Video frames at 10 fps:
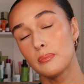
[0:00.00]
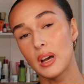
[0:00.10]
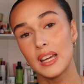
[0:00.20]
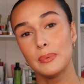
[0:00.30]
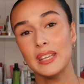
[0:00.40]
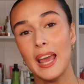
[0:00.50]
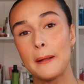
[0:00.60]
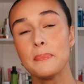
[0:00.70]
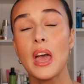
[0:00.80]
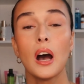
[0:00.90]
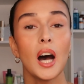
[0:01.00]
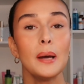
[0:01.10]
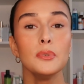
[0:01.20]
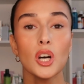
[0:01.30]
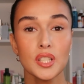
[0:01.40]
mind. But yeah,
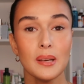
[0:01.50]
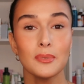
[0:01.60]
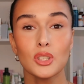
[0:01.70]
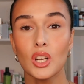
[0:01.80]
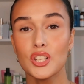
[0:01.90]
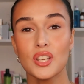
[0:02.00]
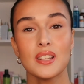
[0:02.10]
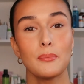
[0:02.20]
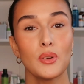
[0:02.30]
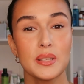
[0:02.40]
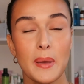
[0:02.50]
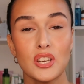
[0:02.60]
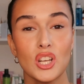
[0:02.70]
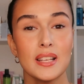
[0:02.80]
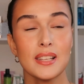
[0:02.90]
I'm not a dermatologist, I'm not a
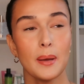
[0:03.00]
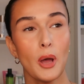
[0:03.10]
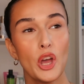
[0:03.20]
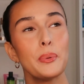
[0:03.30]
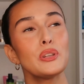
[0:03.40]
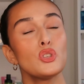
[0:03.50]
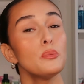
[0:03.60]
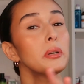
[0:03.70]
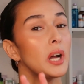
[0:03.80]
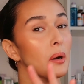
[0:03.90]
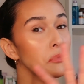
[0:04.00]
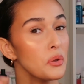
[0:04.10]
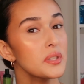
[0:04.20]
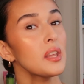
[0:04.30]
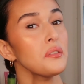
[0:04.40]
specialist, I'm hoping to become
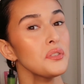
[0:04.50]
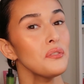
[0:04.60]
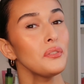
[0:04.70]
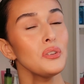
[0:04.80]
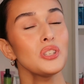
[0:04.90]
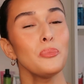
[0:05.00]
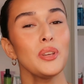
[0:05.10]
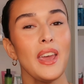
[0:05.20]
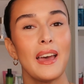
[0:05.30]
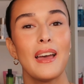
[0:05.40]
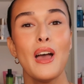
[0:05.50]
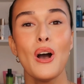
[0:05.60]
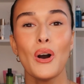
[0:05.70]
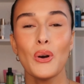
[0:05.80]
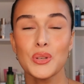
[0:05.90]
those things in the future. But yeah,
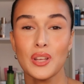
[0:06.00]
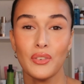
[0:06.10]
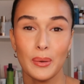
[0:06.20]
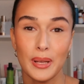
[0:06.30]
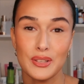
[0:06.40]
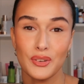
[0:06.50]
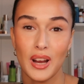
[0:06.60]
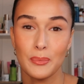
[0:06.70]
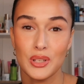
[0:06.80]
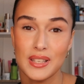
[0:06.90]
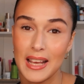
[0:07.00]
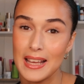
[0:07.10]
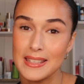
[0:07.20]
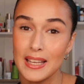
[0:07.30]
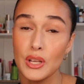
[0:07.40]
also follow my Instagram, which is at
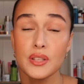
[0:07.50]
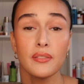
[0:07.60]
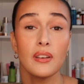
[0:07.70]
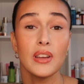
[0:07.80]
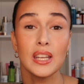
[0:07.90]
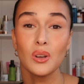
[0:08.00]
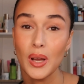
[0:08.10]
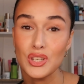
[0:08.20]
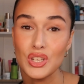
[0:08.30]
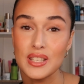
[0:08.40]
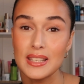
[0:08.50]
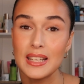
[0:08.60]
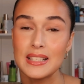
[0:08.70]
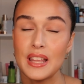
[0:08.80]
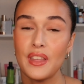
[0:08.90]
Hansenloose, if you have any questions and
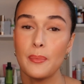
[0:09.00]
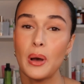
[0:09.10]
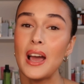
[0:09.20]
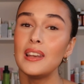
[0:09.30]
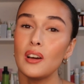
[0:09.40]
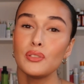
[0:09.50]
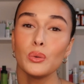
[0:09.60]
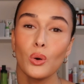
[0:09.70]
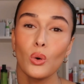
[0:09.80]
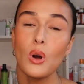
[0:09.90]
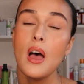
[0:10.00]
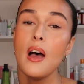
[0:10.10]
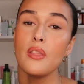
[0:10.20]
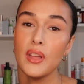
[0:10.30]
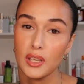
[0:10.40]
things like that. But I love you all,
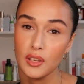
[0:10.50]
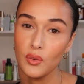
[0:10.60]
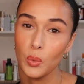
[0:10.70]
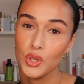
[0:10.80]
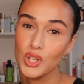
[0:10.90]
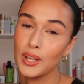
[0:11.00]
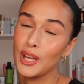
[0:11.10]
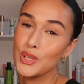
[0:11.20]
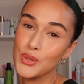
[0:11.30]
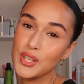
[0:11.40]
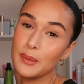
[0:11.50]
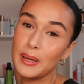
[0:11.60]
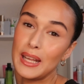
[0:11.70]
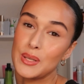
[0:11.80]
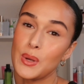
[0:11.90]
thank you for watching, and I shall see you in my
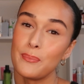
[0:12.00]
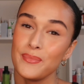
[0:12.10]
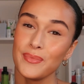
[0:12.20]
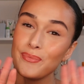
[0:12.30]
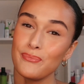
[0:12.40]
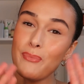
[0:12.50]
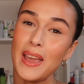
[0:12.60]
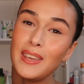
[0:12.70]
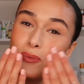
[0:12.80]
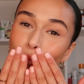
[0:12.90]
next one. Bye.